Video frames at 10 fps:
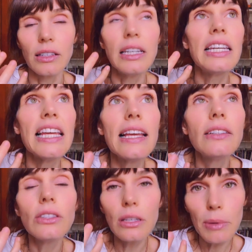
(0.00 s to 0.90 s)

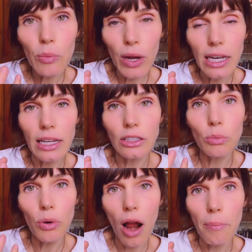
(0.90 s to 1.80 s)

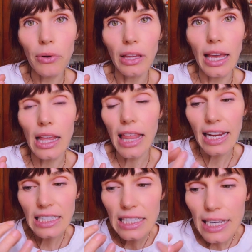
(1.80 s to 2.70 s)
witnessed properly,
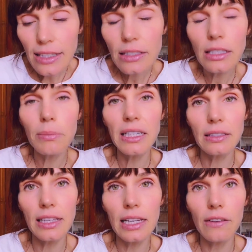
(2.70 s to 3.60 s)
like needs to be
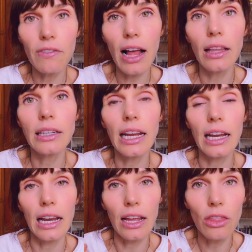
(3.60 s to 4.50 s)
seen and
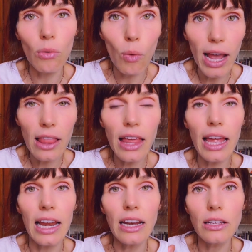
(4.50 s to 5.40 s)
validated in the way
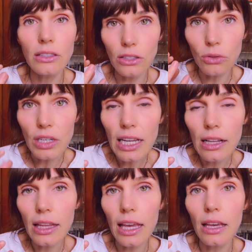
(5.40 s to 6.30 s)
that it is
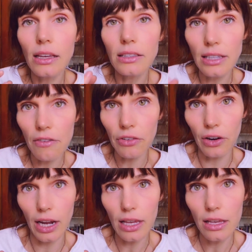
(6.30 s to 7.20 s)
uniquely
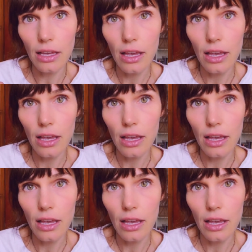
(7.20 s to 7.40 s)
suffering